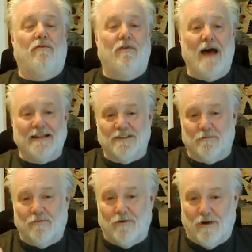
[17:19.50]
That's a
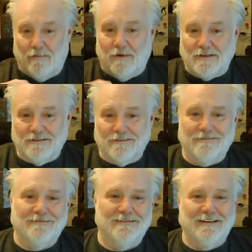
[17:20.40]
promise.
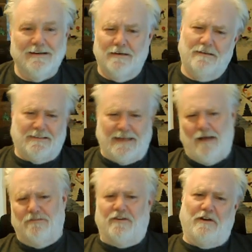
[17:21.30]

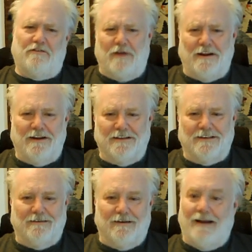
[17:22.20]
Sounds very threatening,
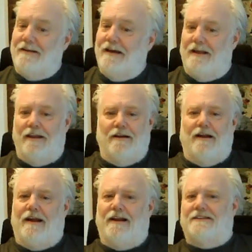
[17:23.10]
doesn't it? I'm telling you, you're
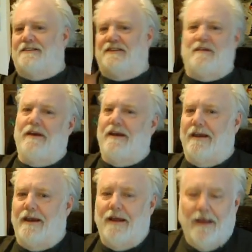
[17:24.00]
not going to see me
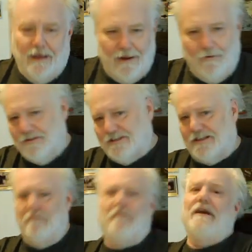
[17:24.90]
again. You won't
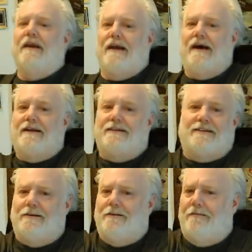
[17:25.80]
see me again
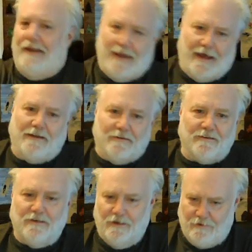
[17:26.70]
until the end.
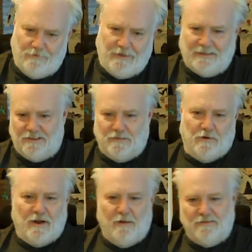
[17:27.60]
Blessed is the
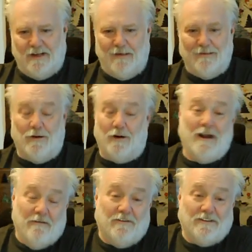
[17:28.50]
one who comes in the name of the Lord.
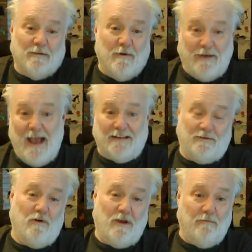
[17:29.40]
For some people, yes,
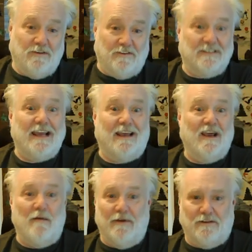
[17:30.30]
he won't come until the second
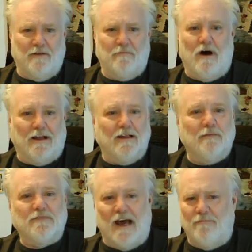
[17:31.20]
coming, until the
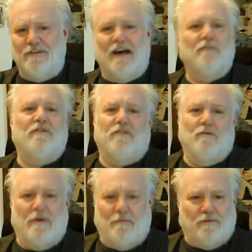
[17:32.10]
apocalypse. I'm done with
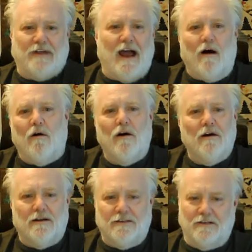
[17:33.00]
you people now,
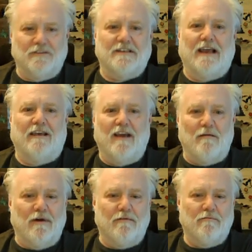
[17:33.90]
until the second
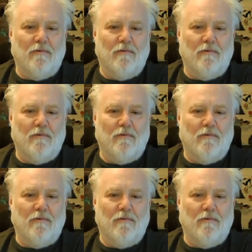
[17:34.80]
coming.